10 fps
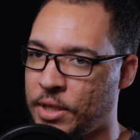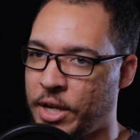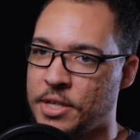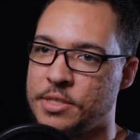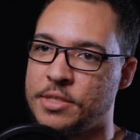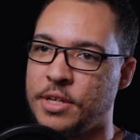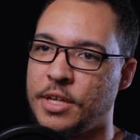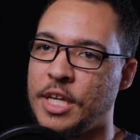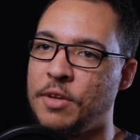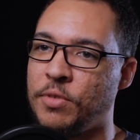be lost,
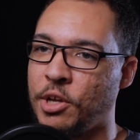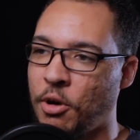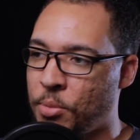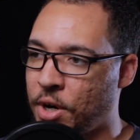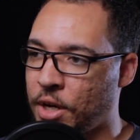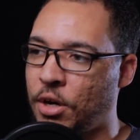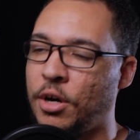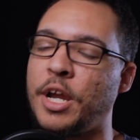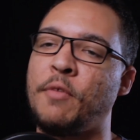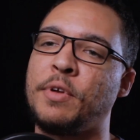even though I'm putting
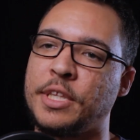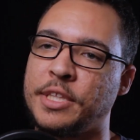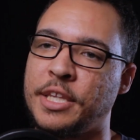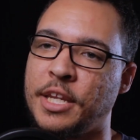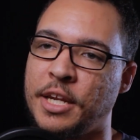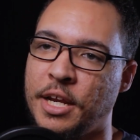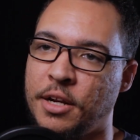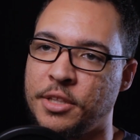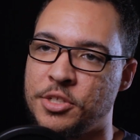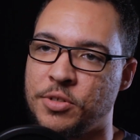everything that they
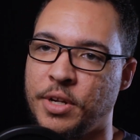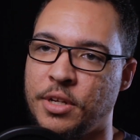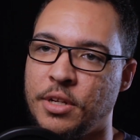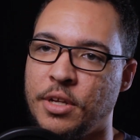need on the screen.